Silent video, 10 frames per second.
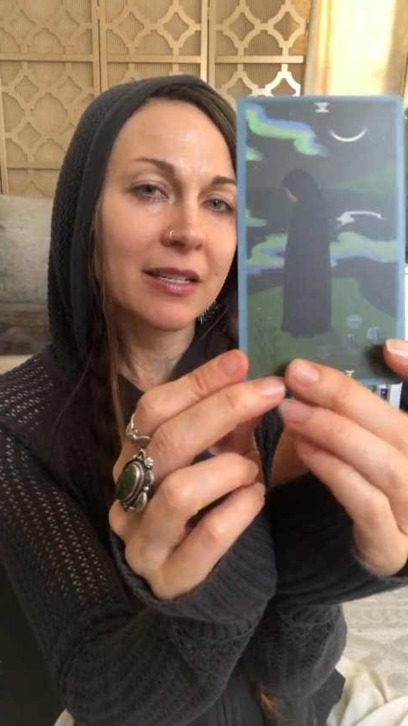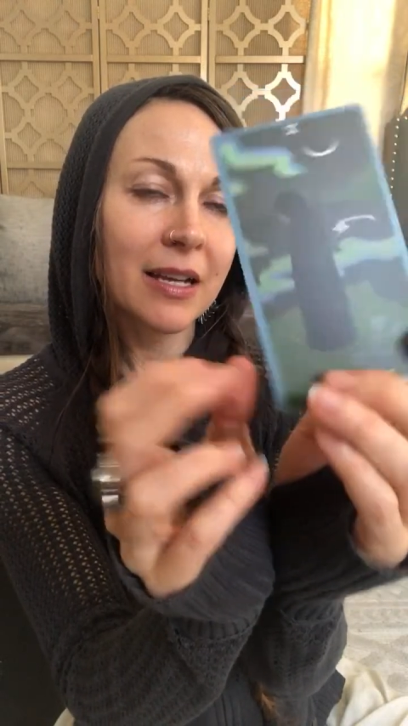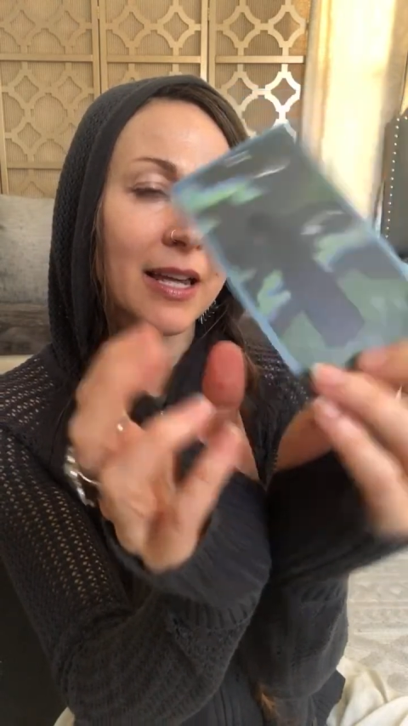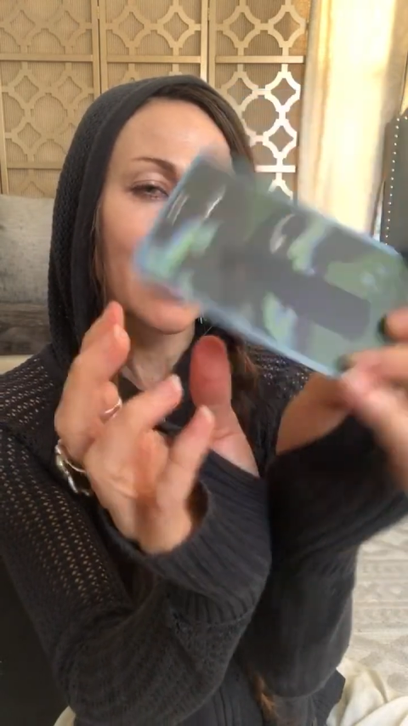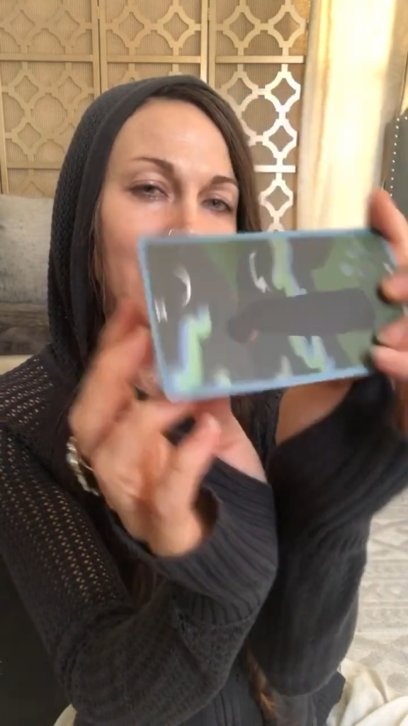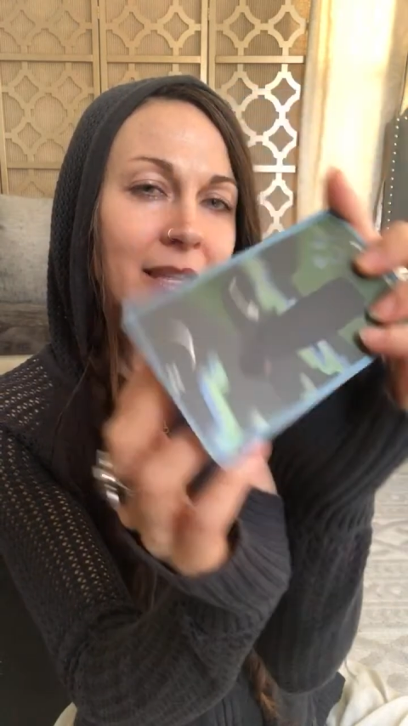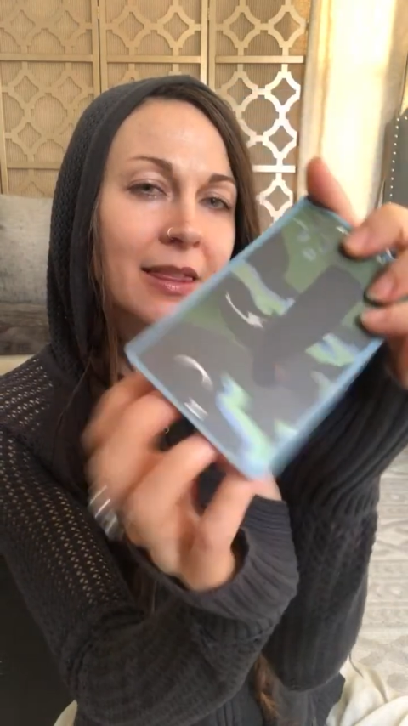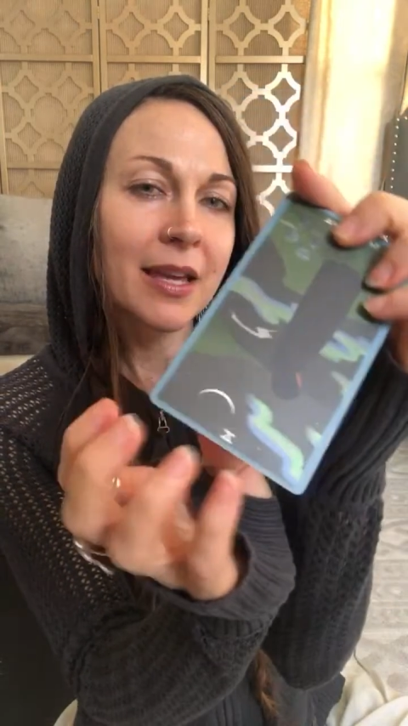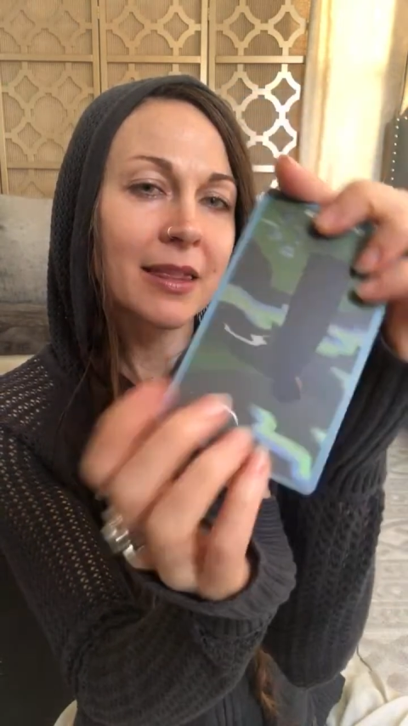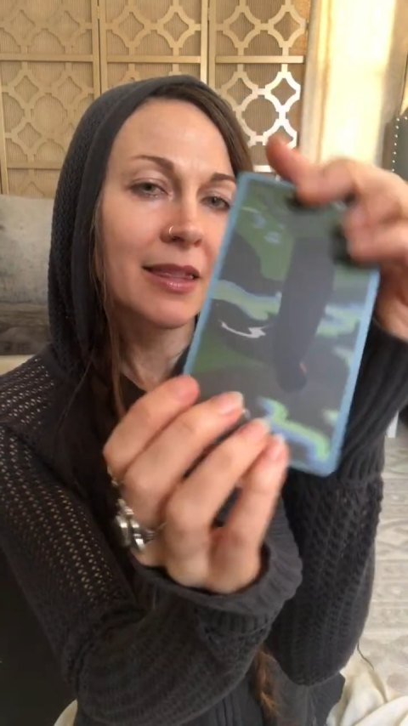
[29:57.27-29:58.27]
I think
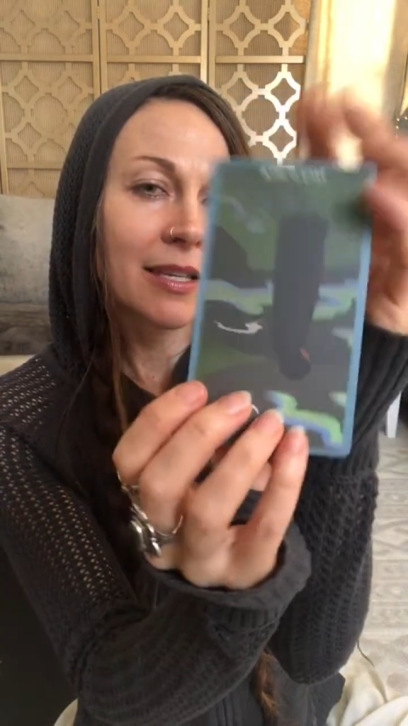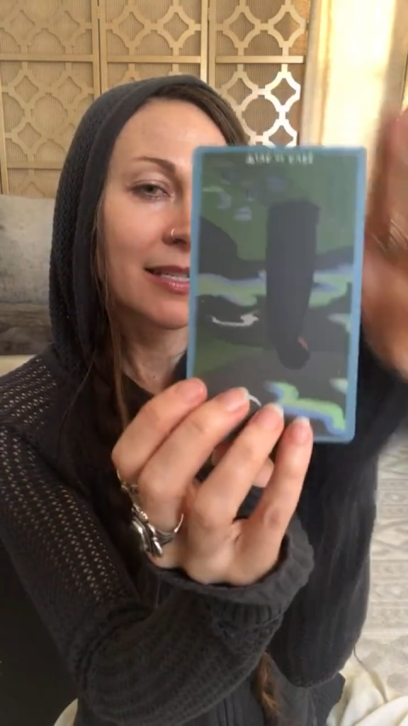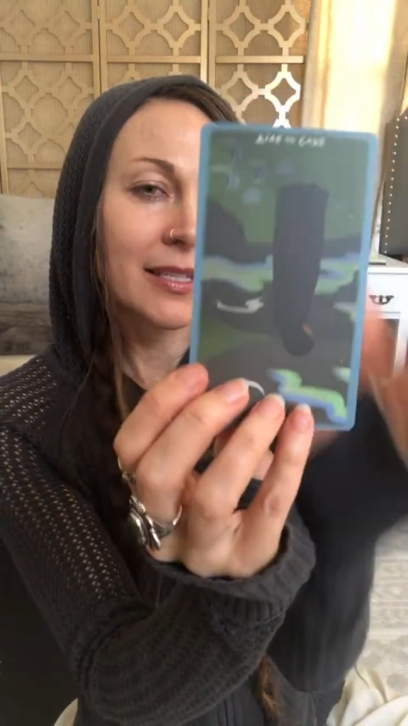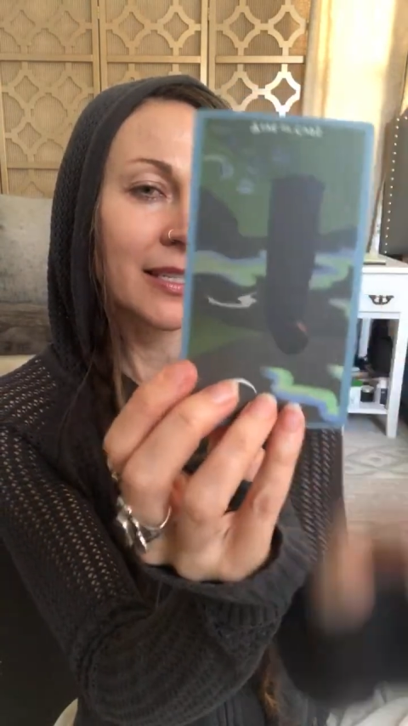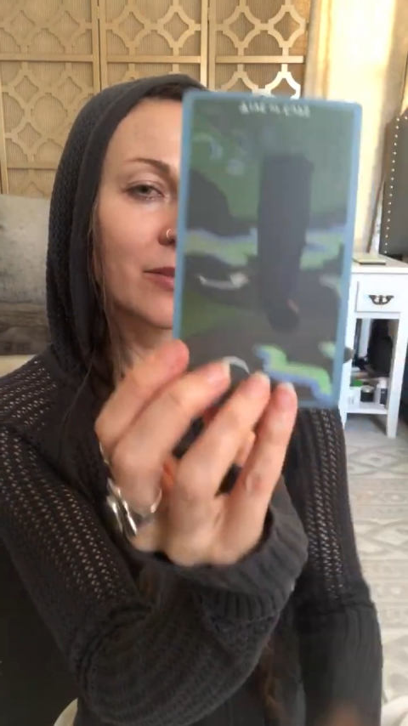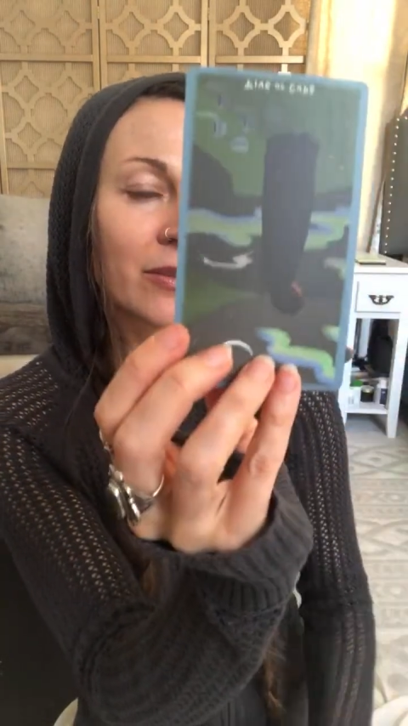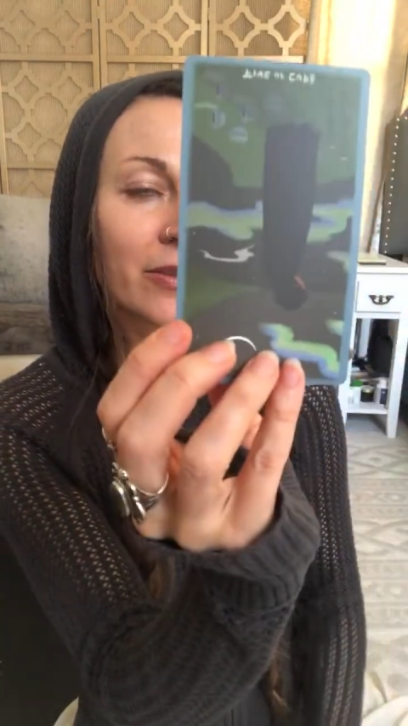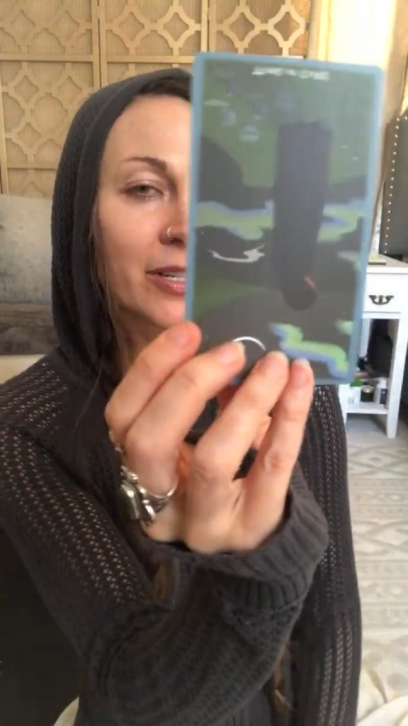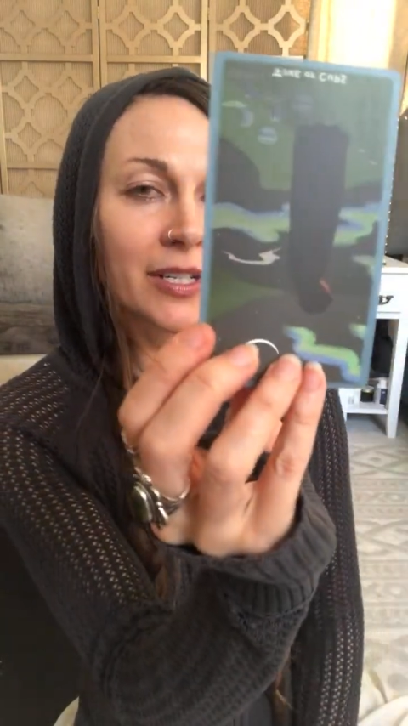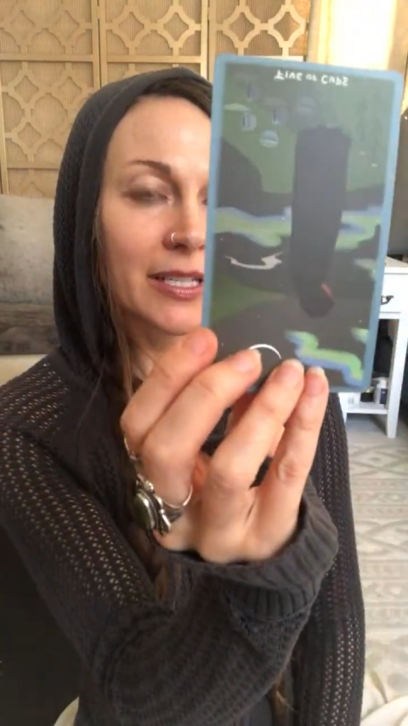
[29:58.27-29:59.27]
that this in
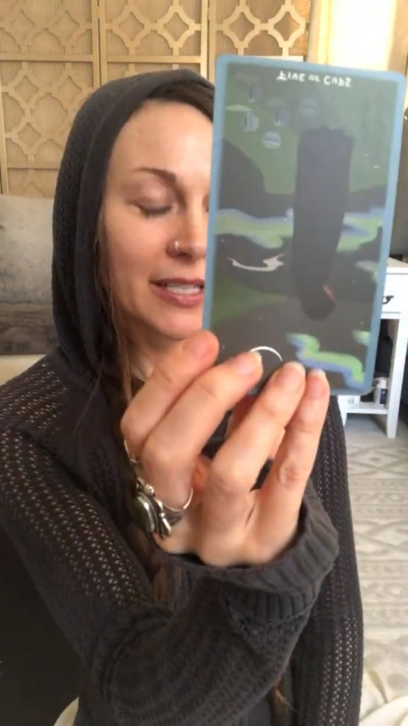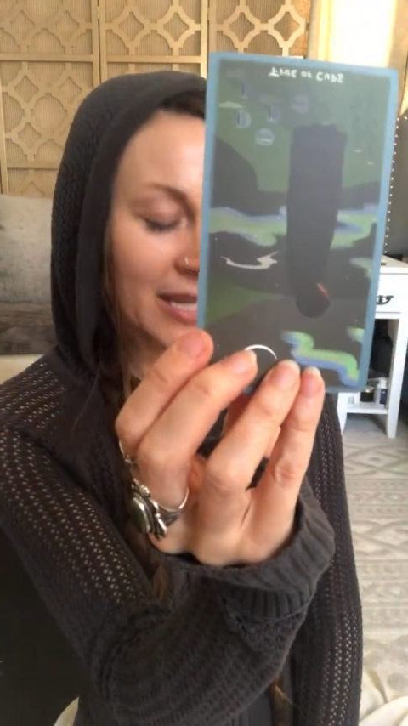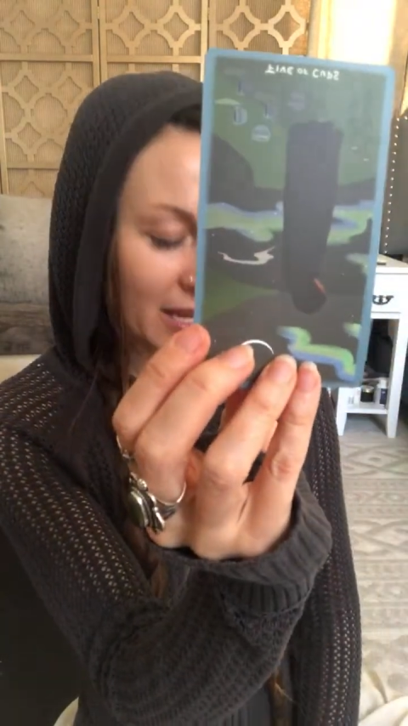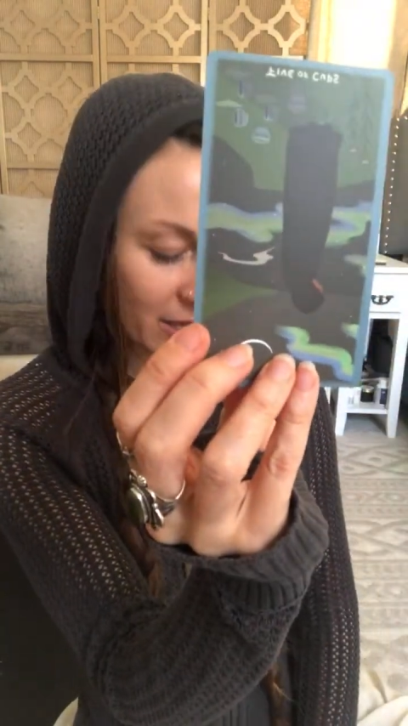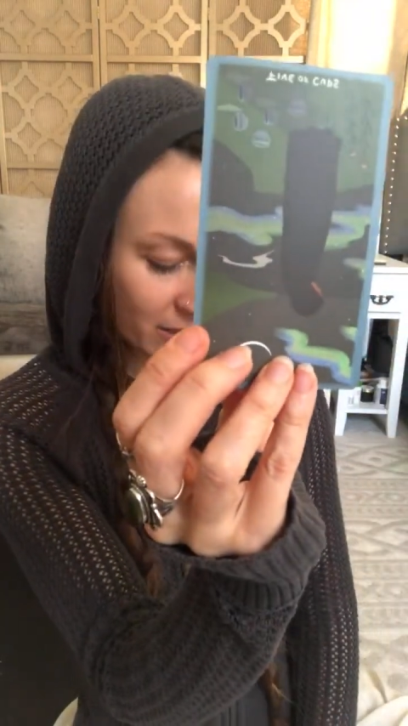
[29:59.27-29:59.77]
reverse is saying